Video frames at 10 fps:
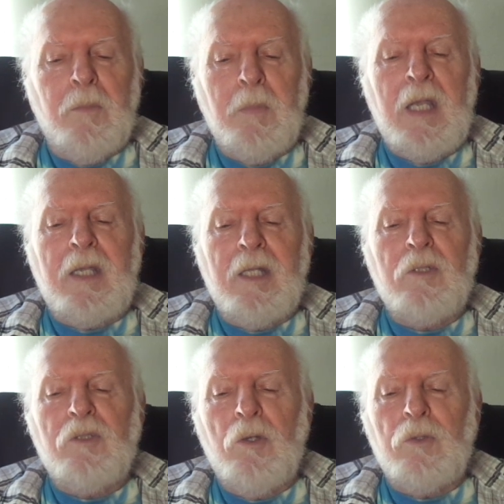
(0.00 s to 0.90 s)
making
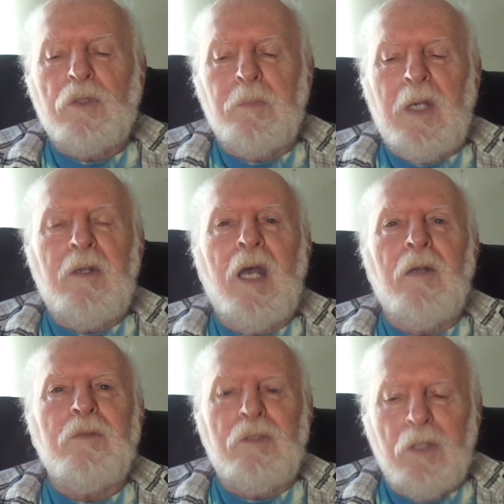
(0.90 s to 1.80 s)
jokes about
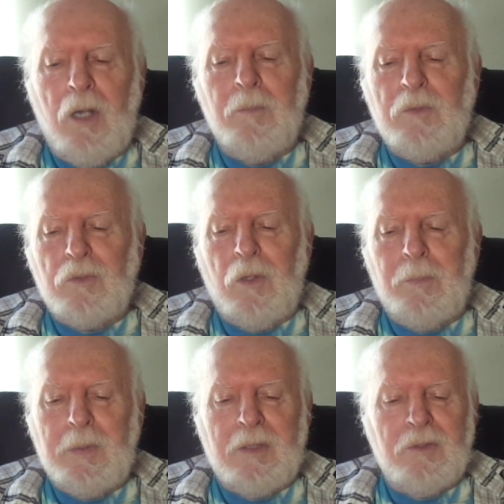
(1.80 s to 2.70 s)
how dumb
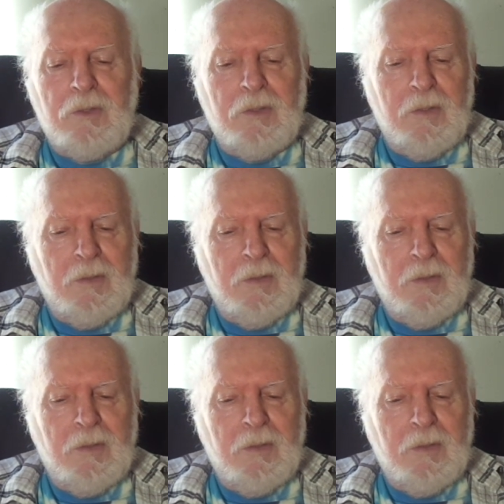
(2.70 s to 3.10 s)
Trump is.